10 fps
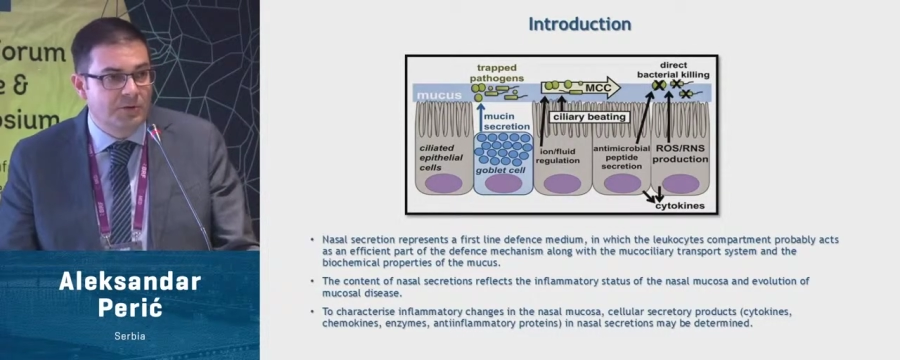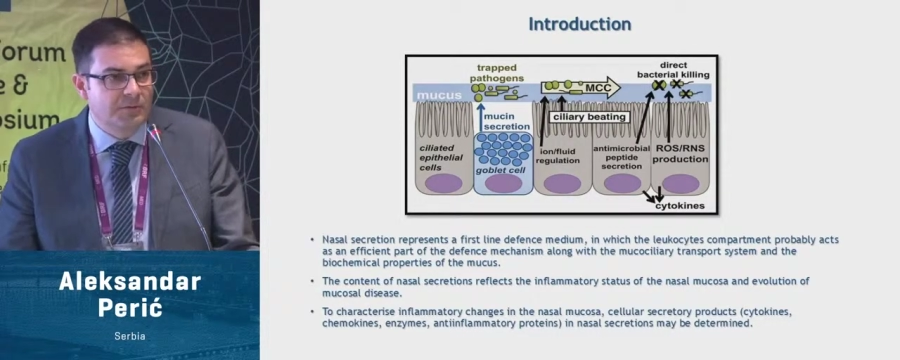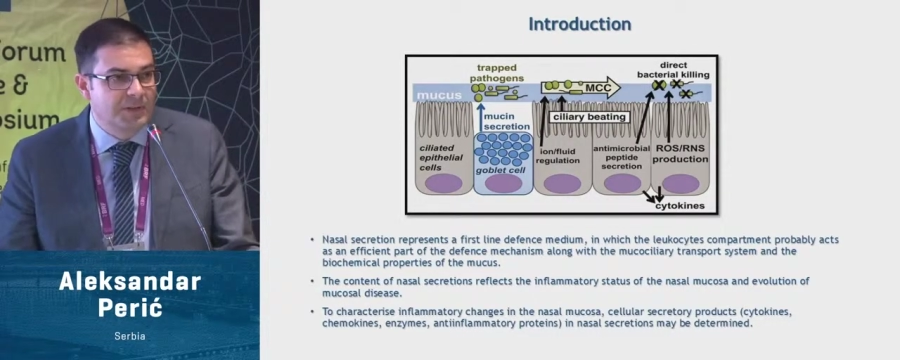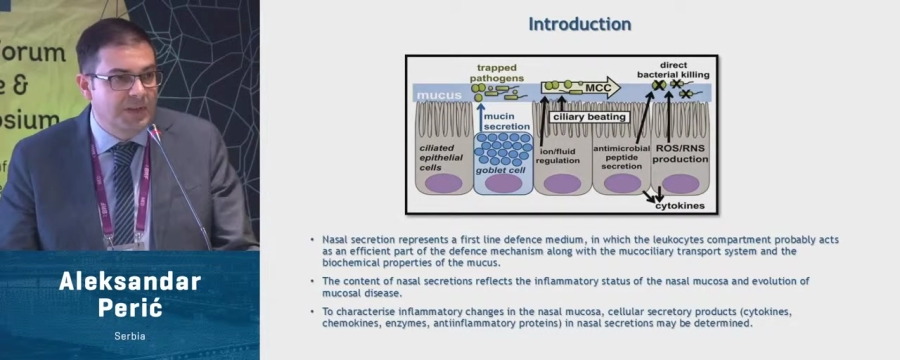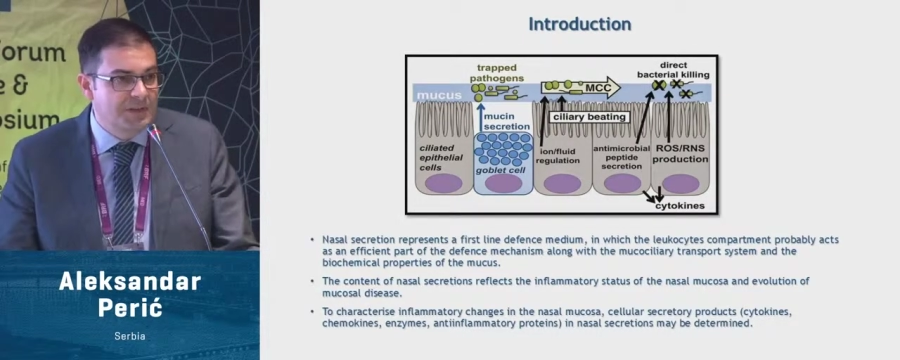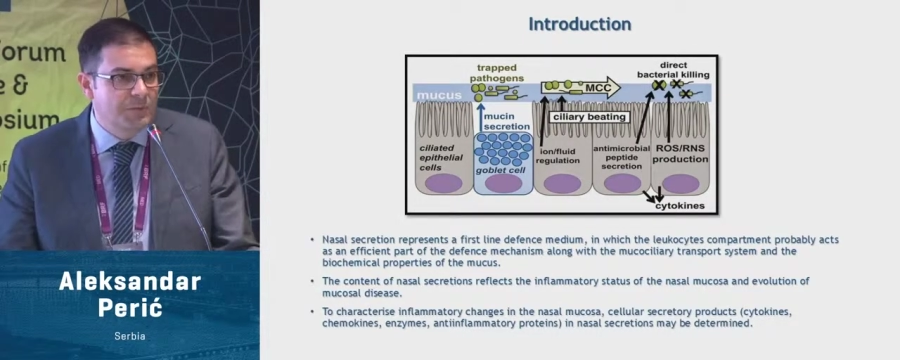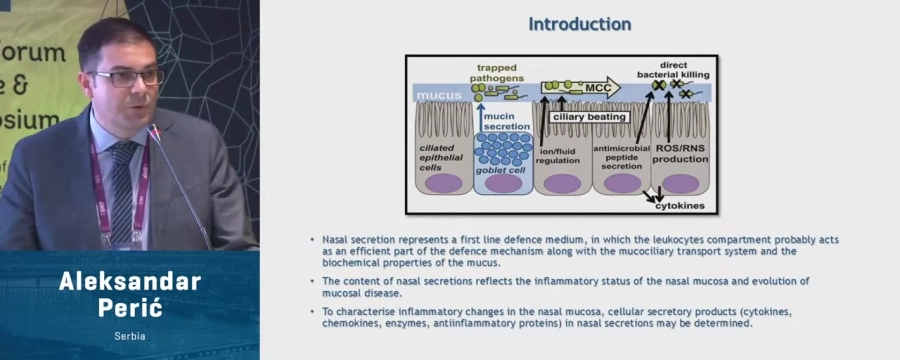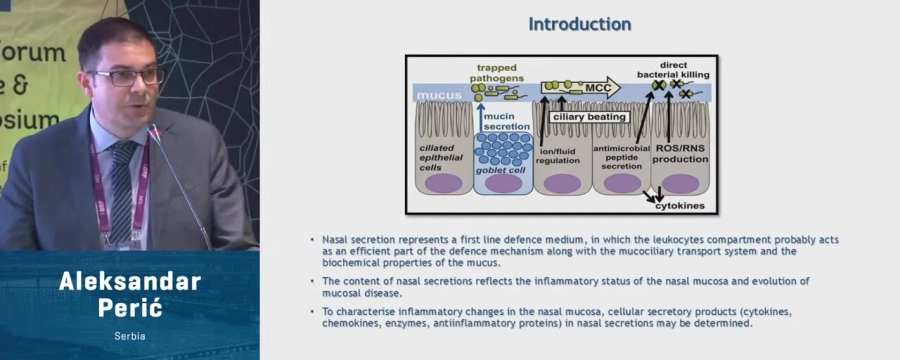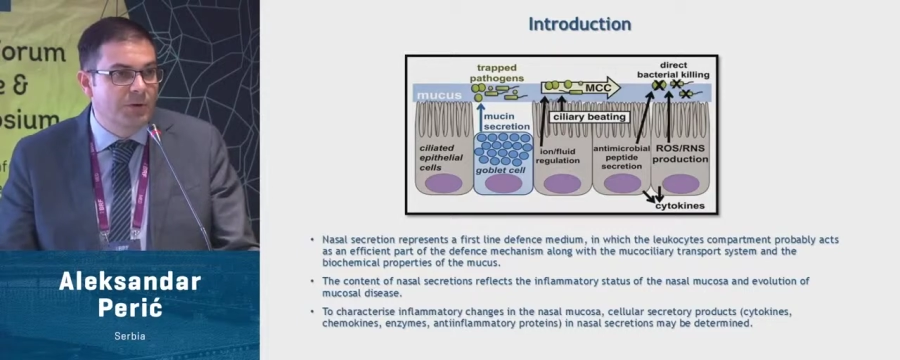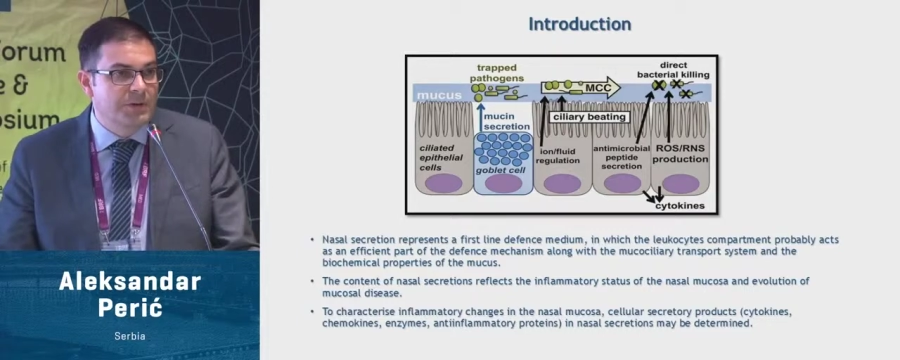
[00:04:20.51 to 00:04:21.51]
of the nasal
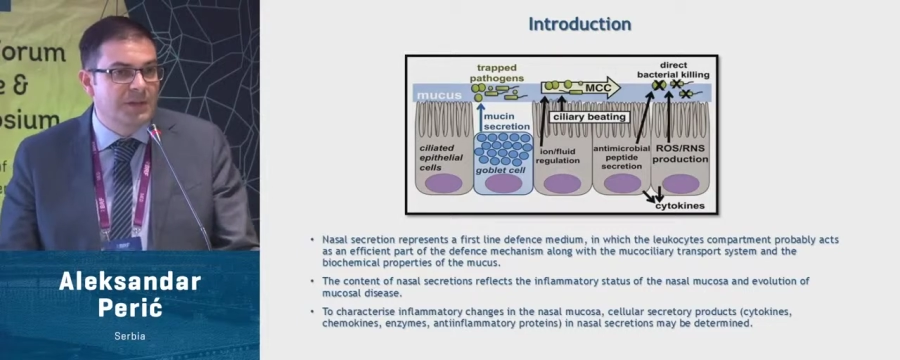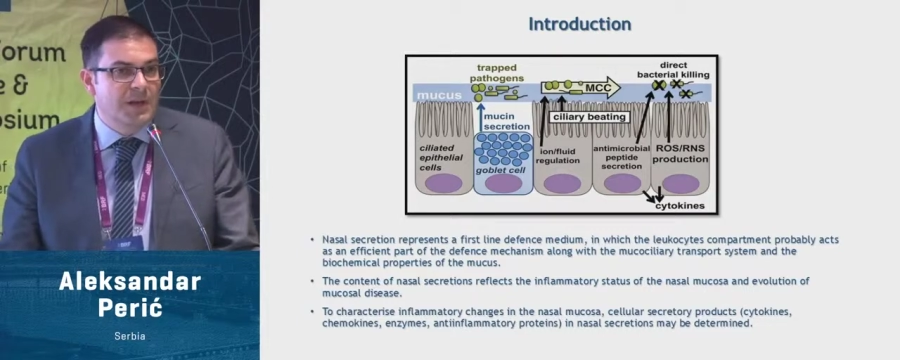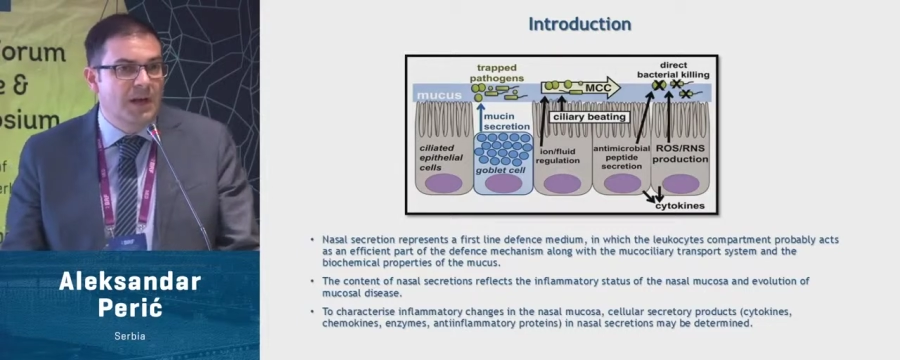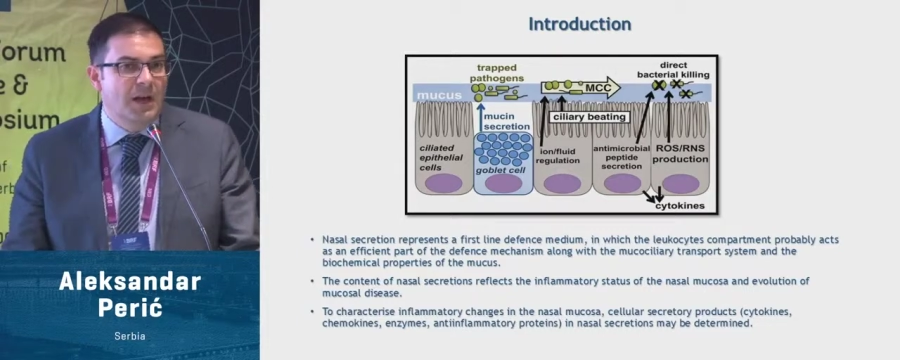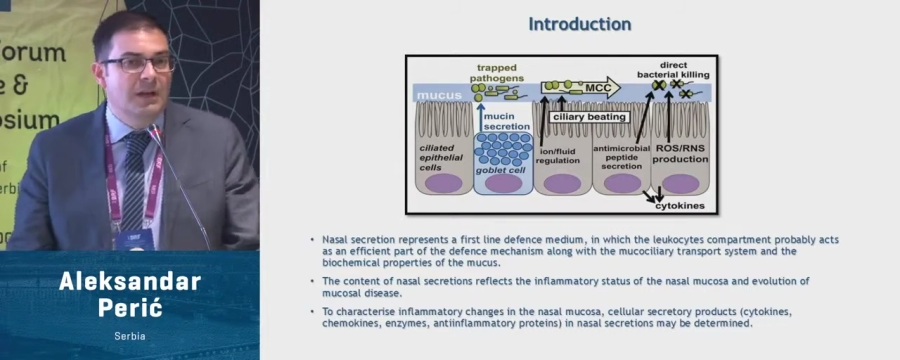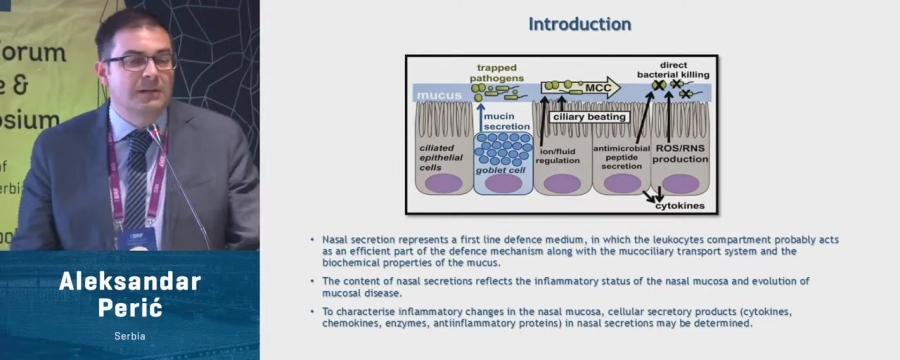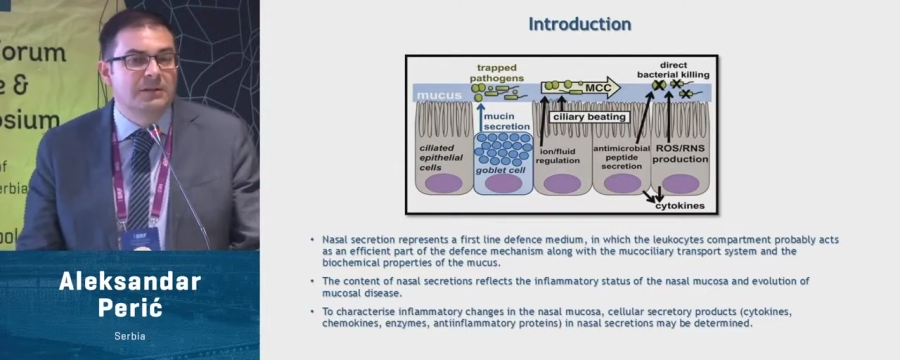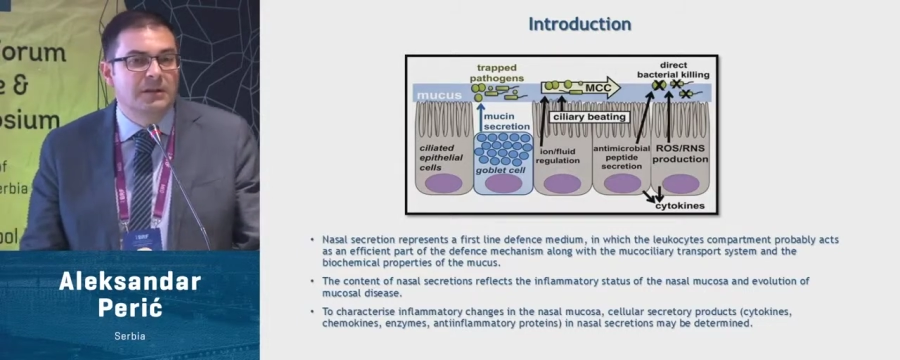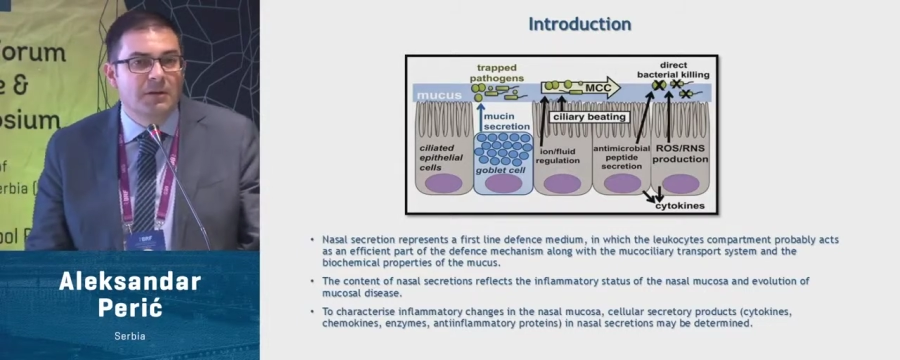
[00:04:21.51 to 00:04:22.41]
mucosa and